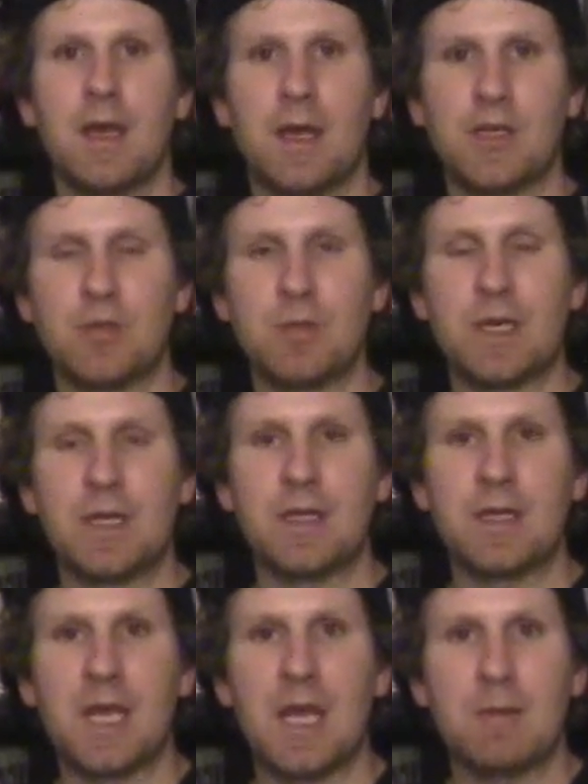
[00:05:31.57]
As you begin
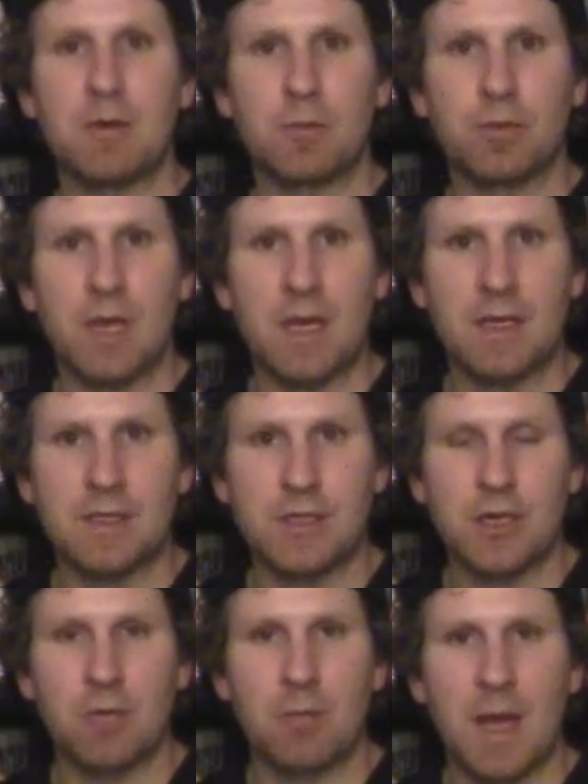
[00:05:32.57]
the game, you're playing as a
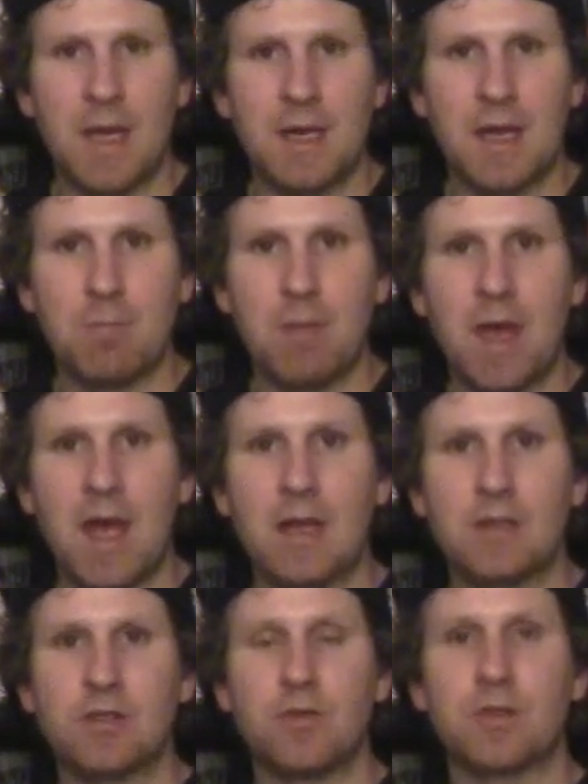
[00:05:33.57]
young man named
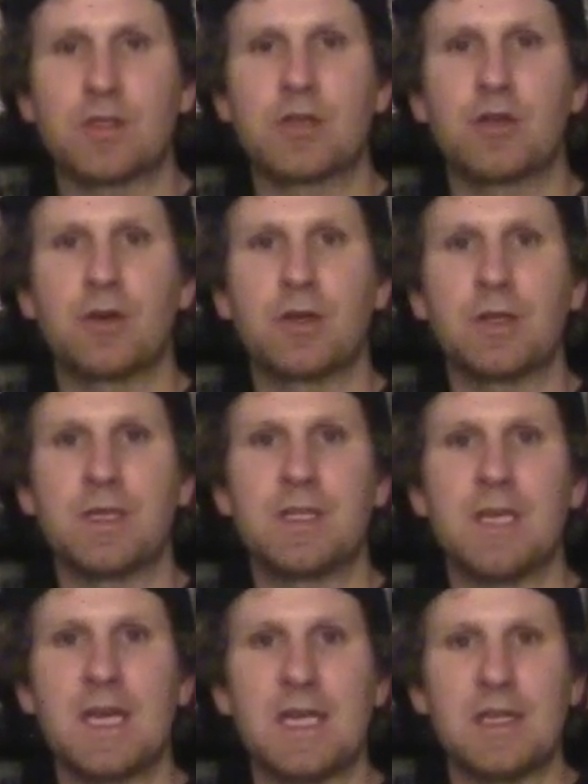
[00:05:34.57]
Max who is currently
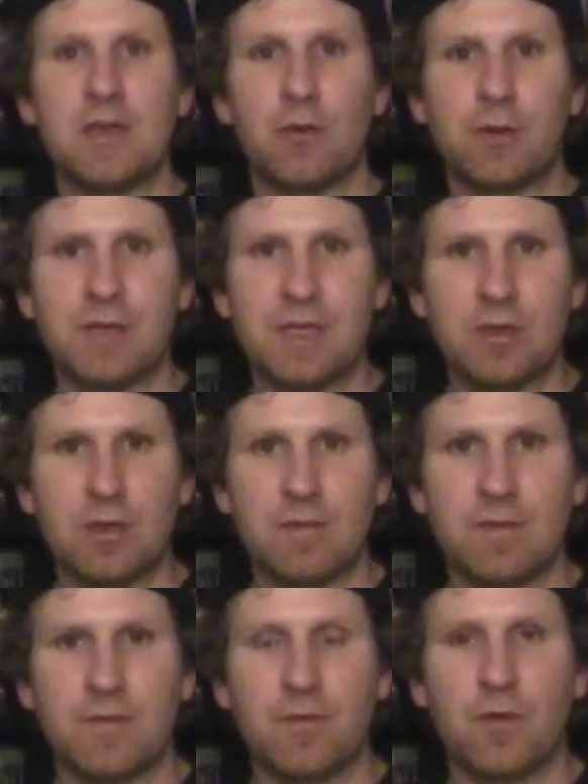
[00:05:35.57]
taking the ordeal of
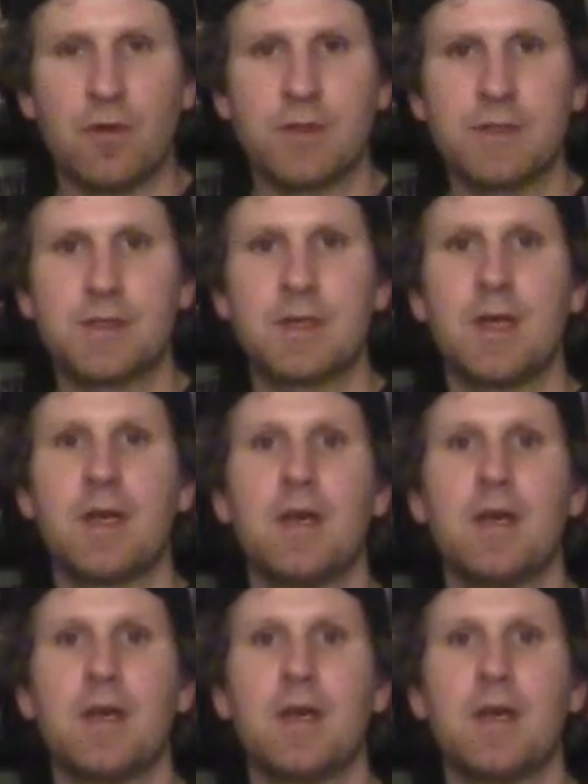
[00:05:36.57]
the Force,